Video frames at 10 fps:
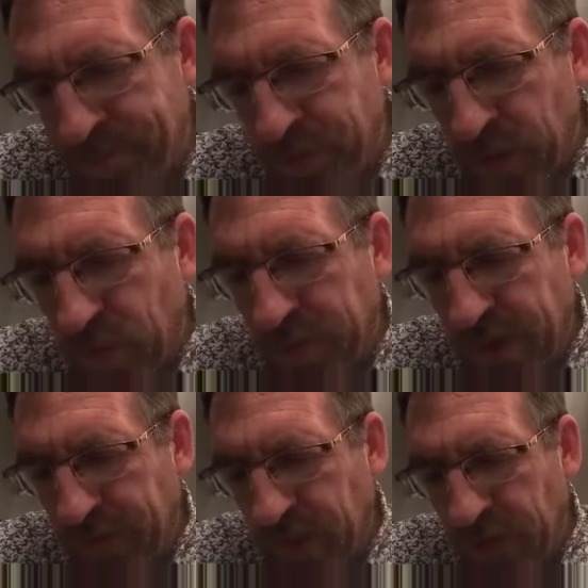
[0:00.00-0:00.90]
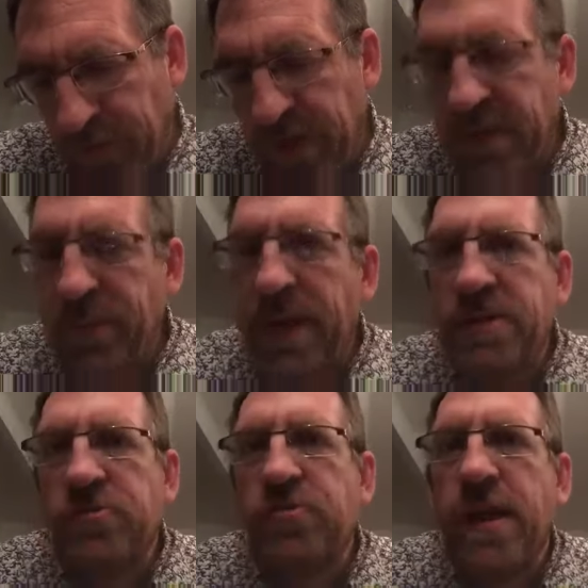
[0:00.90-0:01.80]
Also, if you go for an
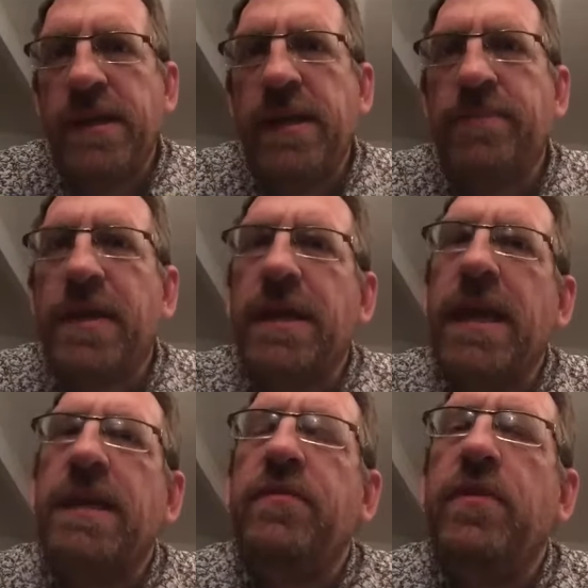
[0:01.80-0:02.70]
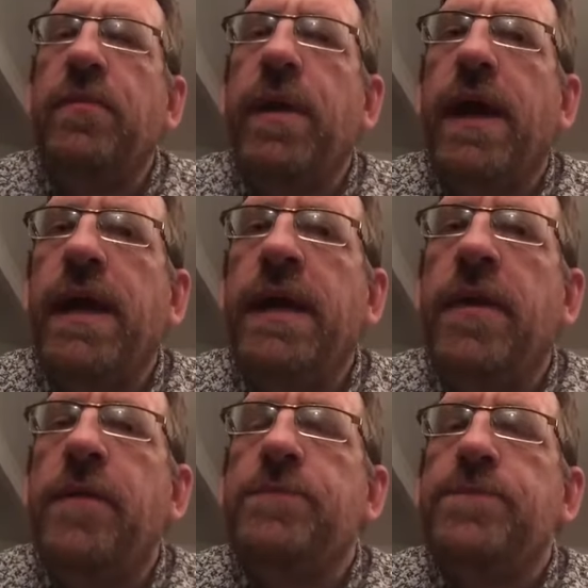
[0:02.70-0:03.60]
independent trainer, again, if you pay
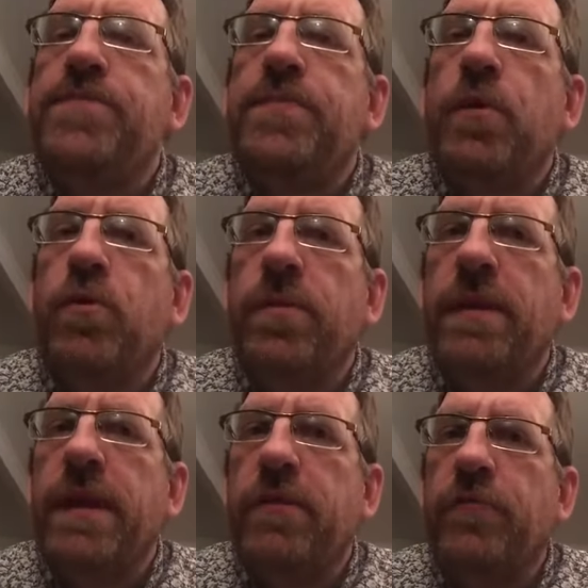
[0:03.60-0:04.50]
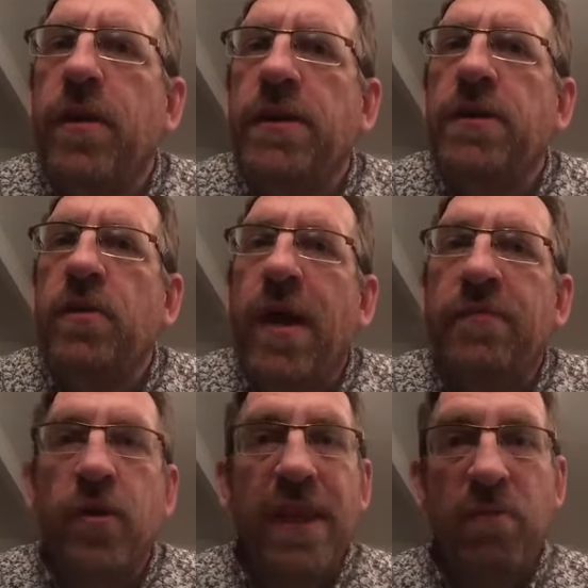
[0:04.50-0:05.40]
all the money up front, you
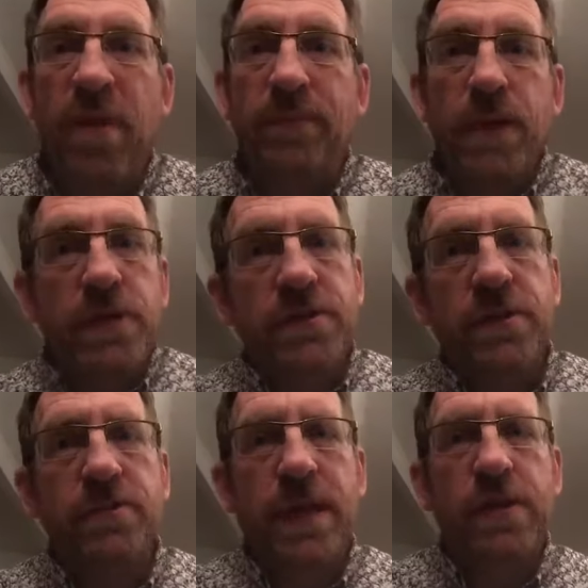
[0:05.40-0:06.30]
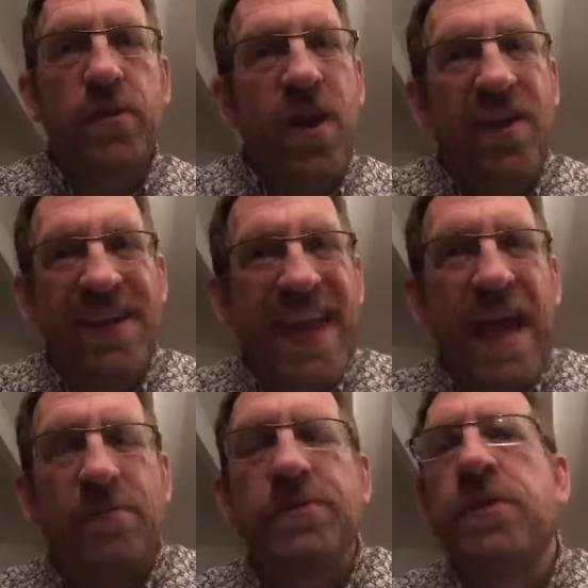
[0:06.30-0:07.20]
have got that one person and you can't get
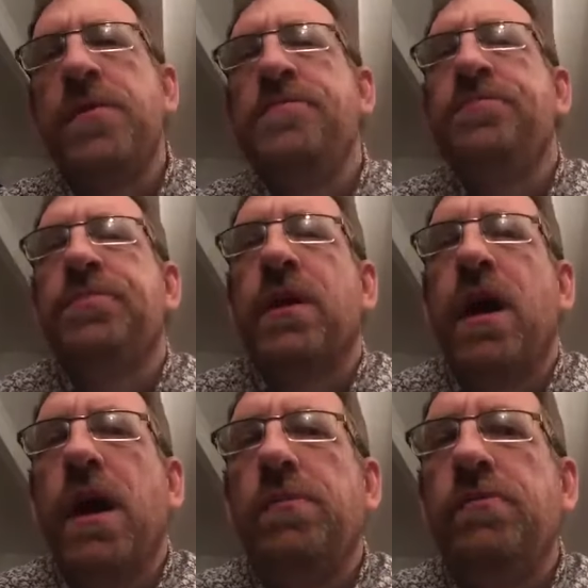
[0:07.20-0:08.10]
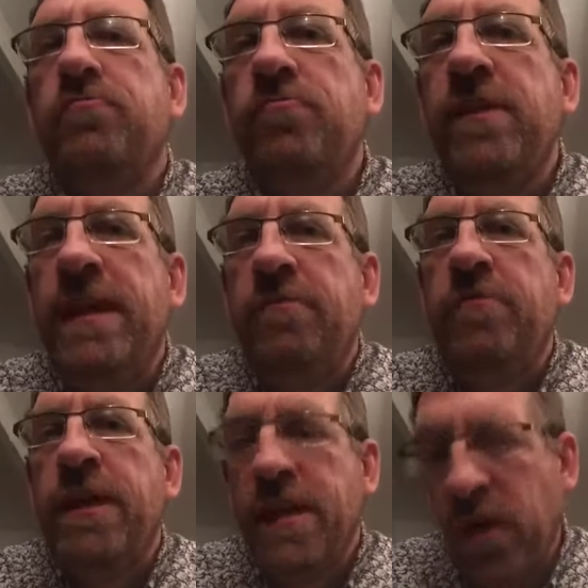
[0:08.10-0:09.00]
out. So I would
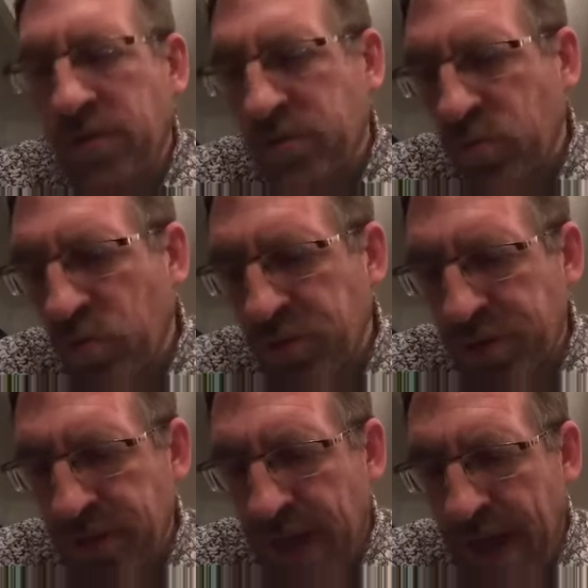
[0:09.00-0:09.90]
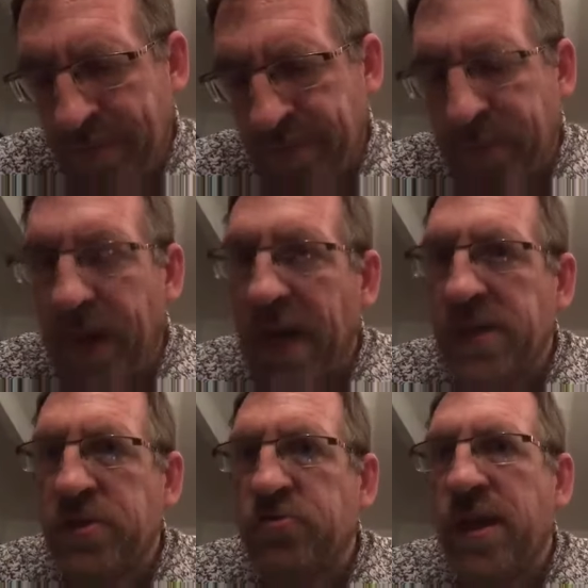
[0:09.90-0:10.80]
really go towards the pay
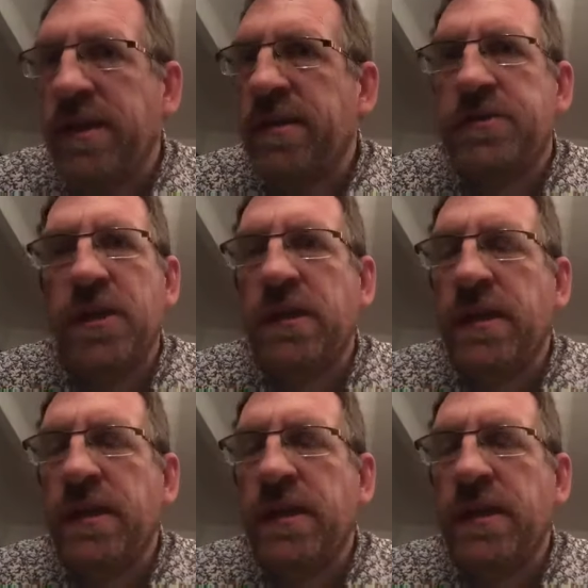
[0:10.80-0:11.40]
as you train. There's certainly